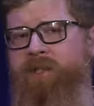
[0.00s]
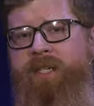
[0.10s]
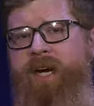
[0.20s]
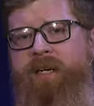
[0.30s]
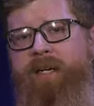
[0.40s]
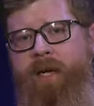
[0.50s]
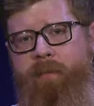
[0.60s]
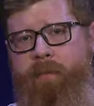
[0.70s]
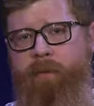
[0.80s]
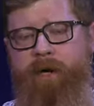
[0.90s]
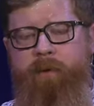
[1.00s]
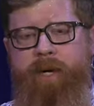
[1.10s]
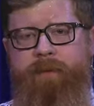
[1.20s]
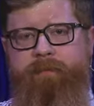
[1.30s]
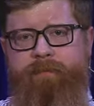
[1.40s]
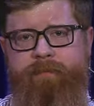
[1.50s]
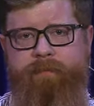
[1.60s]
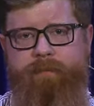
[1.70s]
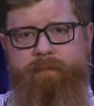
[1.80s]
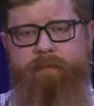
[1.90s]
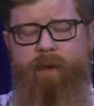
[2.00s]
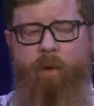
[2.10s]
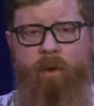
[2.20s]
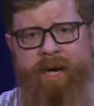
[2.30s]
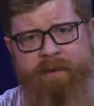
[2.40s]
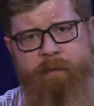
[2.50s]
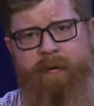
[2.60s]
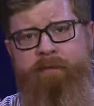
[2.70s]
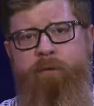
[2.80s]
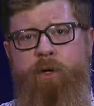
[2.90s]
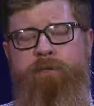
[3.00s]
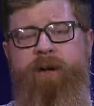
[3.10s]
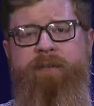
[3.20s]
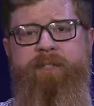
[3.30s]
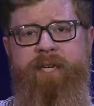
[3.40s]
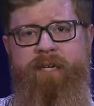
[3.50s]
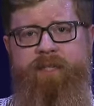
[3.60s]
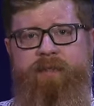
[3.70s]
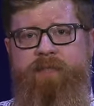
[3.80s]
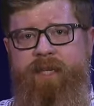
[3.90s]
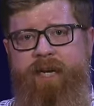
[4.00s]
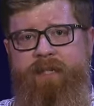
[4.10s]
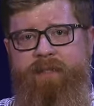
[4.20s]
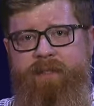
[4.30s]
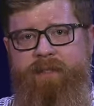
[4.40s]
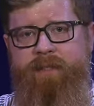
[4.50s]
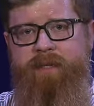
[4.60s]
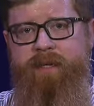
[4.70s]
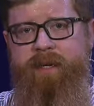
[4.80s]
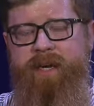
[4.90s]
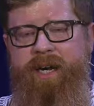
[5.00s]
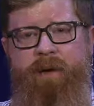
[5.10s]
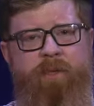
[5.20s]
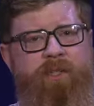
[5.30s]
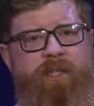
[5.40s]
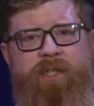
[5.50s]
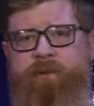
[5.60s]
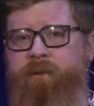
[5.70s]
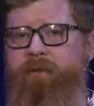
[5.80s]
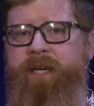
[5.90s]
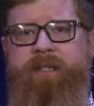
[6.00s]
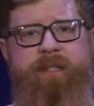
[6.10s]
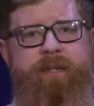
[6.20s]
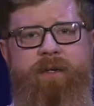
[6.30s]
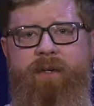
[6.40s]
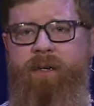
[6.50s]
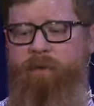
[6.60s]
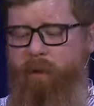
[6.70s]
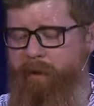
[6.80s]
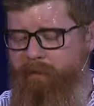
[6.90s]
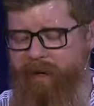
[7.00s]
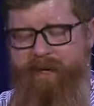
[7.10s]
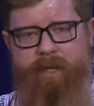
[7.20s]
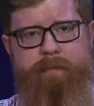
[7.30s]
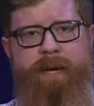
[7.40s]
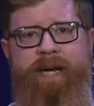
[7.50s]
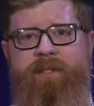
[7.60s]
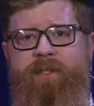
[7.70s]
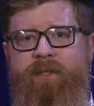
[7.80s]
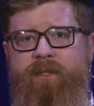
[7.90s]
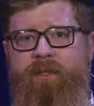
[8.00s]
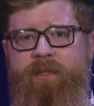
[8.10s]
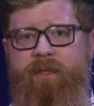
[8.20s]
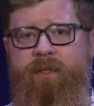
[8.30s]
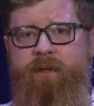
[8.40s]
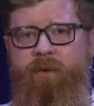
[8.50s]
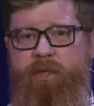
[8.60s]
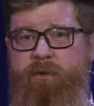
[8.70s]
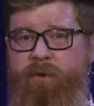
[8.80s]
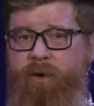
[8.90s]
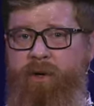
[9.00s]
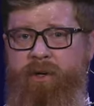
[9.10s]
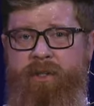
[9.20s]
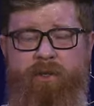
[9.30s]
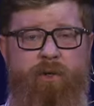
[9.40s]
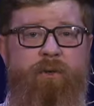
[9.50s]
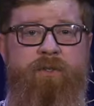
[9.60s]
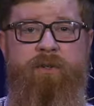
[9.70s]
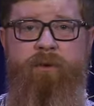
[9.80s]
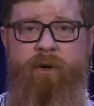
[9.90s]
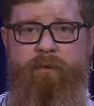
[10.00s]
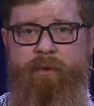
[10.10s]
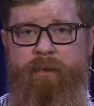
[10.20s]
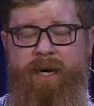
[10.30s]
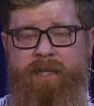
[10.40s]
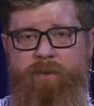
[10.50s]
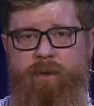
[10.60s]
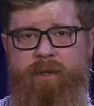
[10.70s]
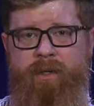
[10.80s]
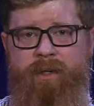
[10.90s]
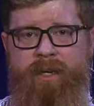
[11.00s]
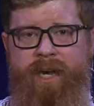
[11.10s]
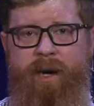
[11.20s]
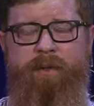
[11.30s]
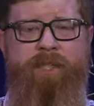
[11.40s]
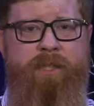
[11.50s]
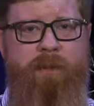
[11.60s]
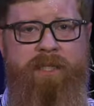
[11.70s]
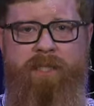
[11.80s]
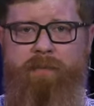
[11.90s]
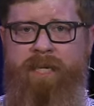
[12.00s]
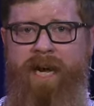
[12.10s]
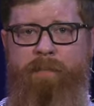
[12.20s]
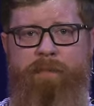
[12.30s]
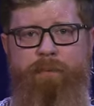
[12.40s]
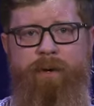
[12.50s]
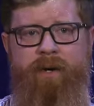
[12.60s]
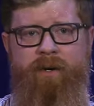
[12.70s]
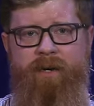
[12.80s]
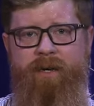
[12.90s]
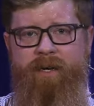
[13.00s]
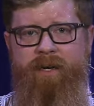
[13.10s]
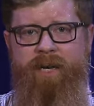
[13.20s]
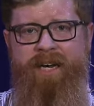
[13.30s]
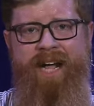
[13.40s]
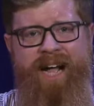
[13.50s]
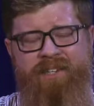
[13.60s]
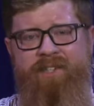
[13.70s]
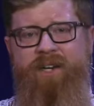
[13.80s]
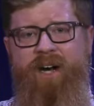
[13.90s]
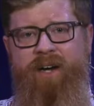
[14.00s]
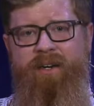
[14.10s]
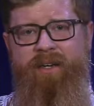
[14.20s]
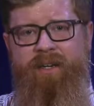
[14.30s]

is not going to come up right away. We're going to have about 45 seconds of silence. And I want you to just reflect on what we've read in the passage what you've heard, the truths you've heard from God's word, I want you to spend some time in prayer and ask God,